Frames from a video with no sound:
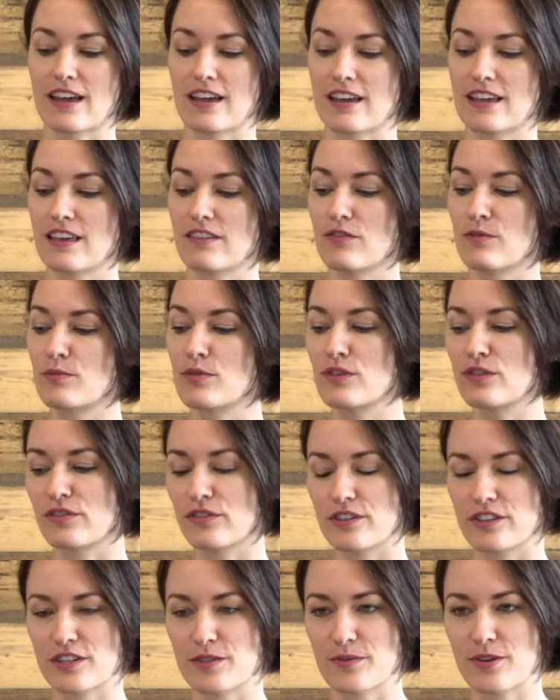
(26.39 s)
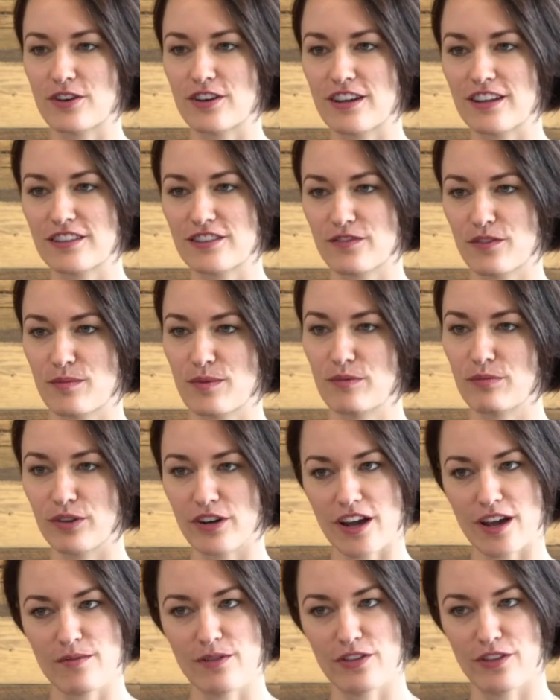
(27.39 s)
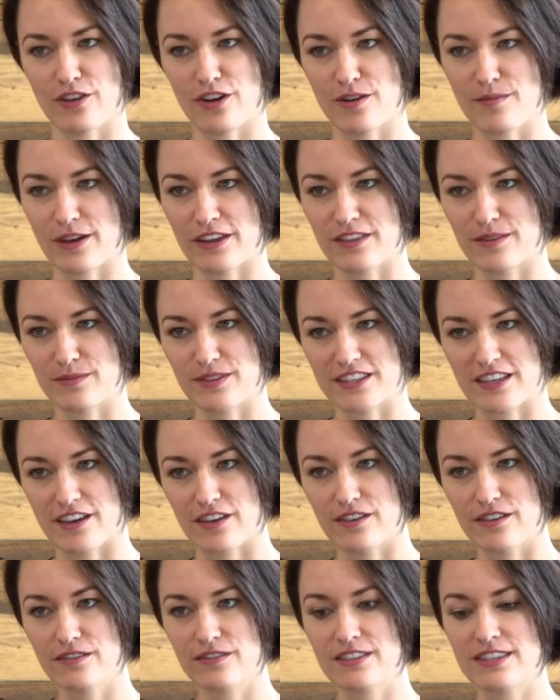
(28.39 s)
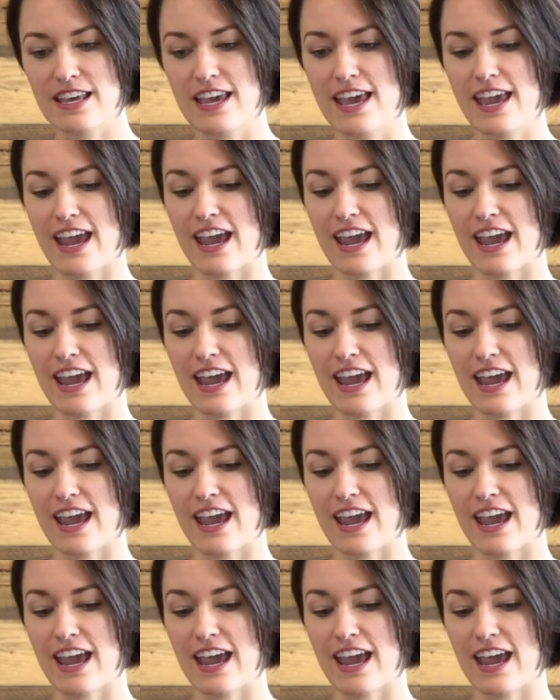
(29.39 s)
give a beautiful experience for people to come and learn about themselves.